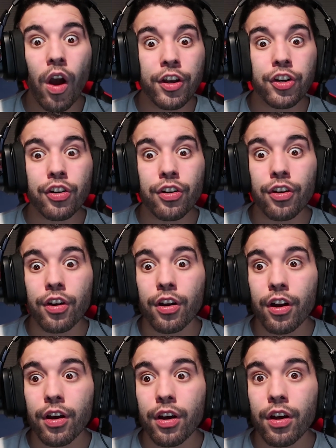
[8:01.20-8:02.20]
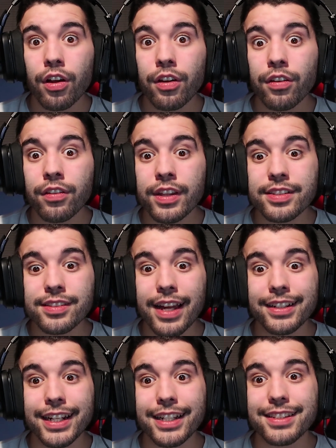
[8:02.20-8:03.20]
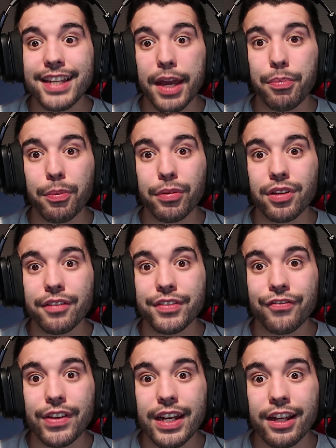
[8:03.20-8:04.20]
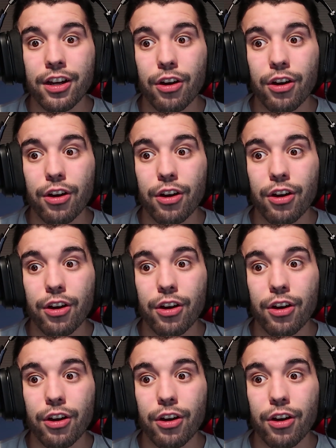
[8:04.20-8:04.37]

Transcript: wonder this technique's capable of defeating